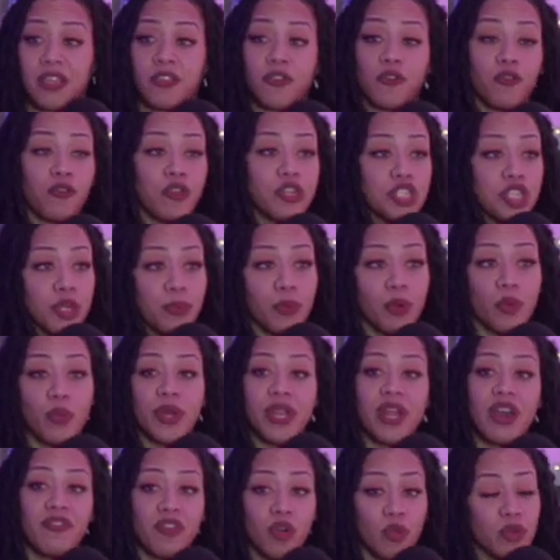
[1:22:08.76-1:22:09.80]
friendship or
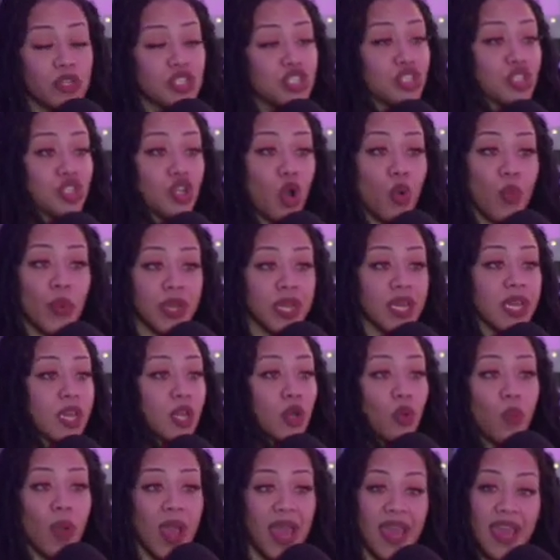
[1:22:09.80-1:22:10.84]
whatever, and we just going to get
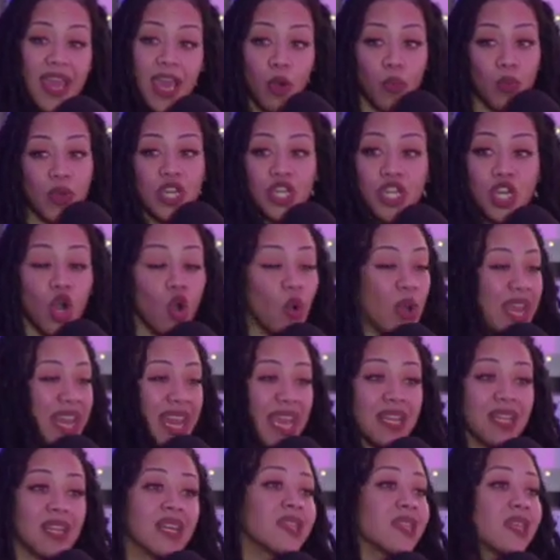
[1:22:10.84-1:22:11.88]
away and we know it
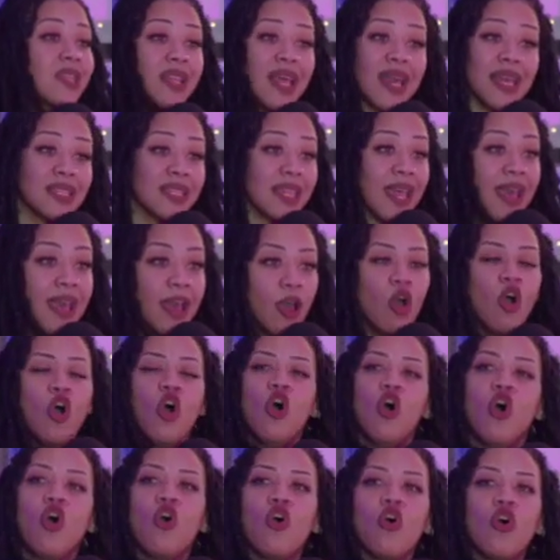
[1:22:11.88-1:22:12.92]
ain't nothing like that.
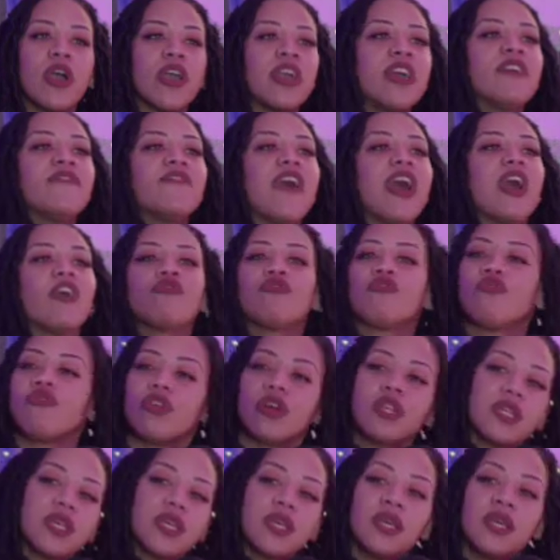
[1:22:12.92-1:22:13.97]
Or if I
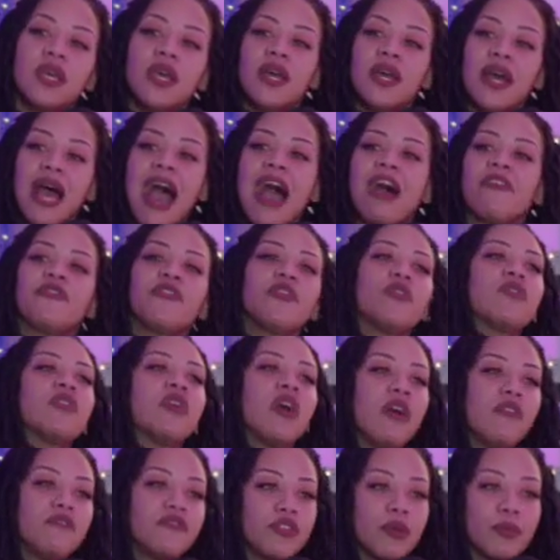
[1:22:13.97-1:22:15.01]
feel
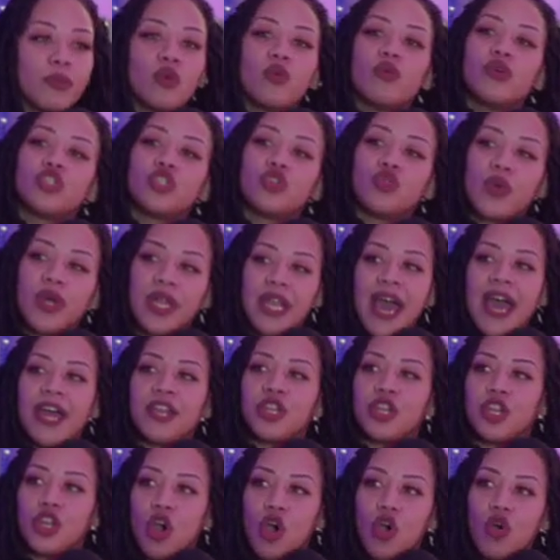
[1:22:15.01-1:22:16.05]
comfortable with you and I
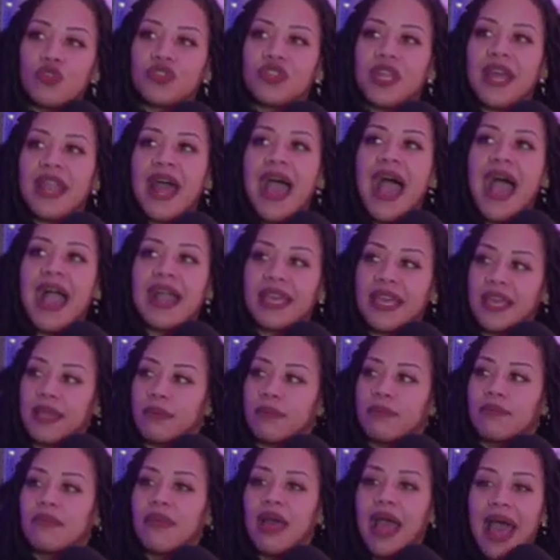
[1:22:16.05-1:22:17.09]
know that I
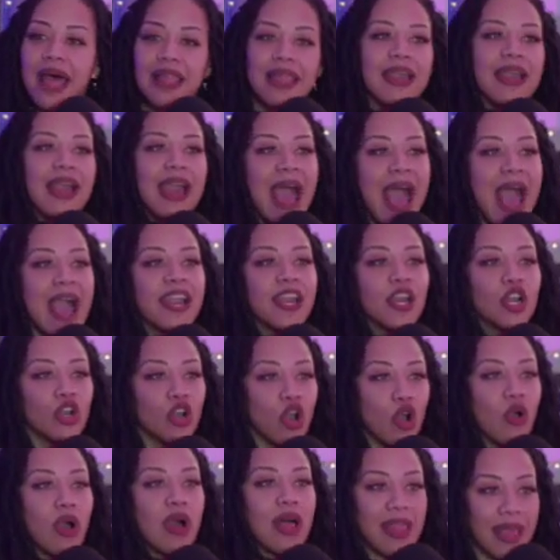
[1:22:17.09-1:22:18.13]
can
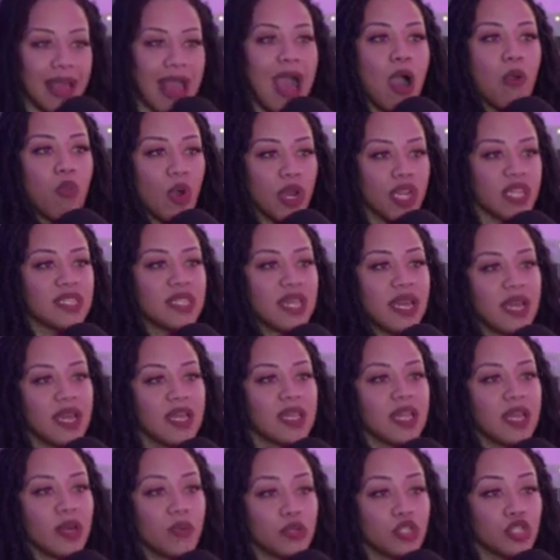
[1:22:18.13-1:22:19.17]
go, like I want to take it
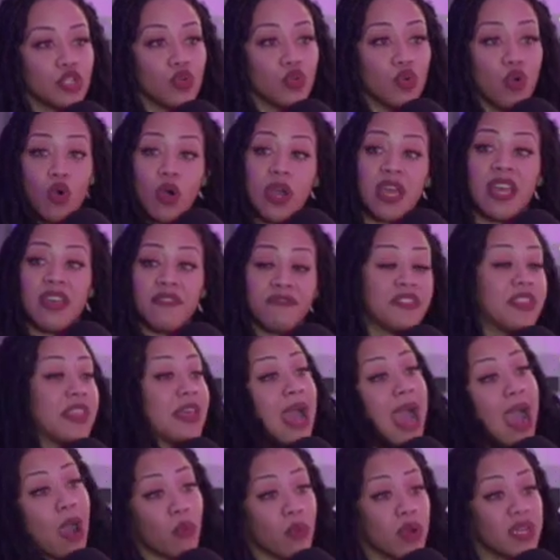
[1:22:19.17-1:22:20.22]
there with you, or if
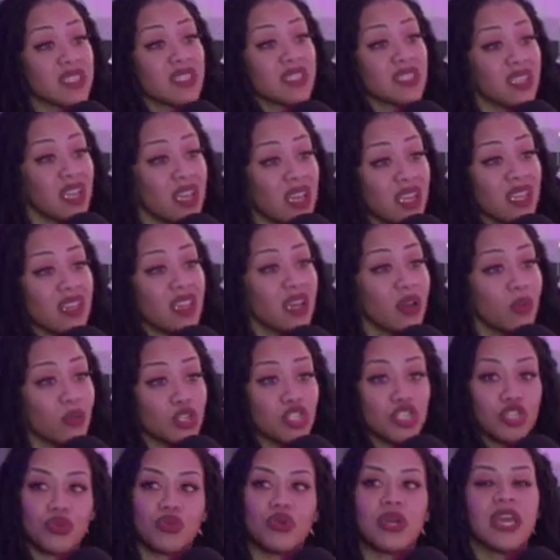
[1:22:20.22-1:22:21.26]
I was to take it there
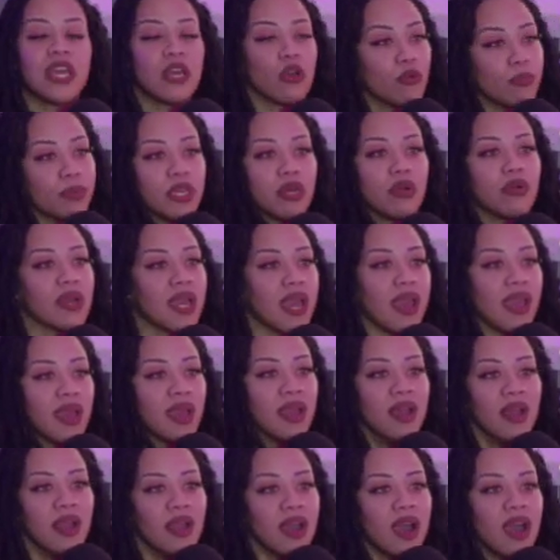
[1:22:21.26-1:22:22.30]
with you, it'll be okay.
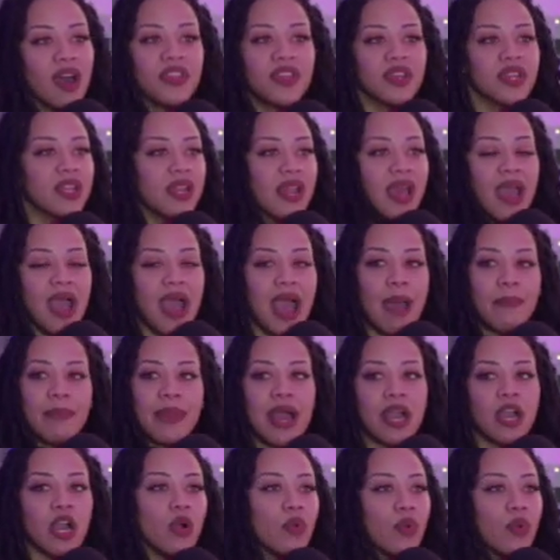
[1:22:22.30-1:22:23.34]
Other than that, I'm not going